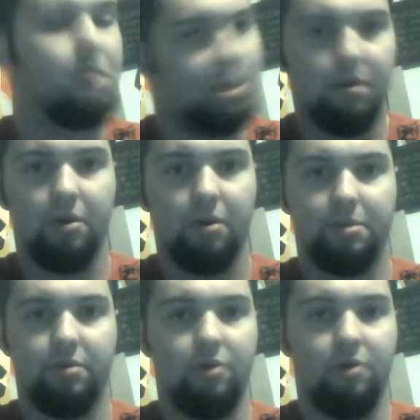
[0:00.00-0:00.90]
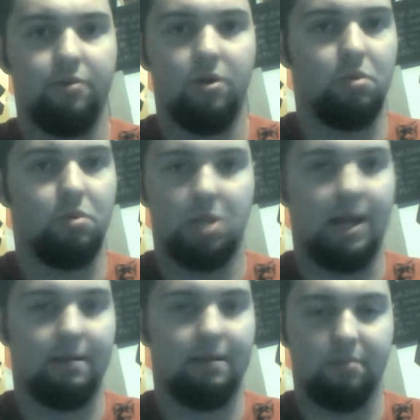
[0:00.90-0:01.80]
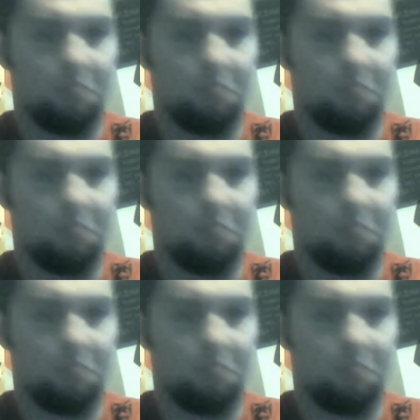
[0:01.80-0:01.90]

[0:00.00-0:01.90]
but you also don't know jack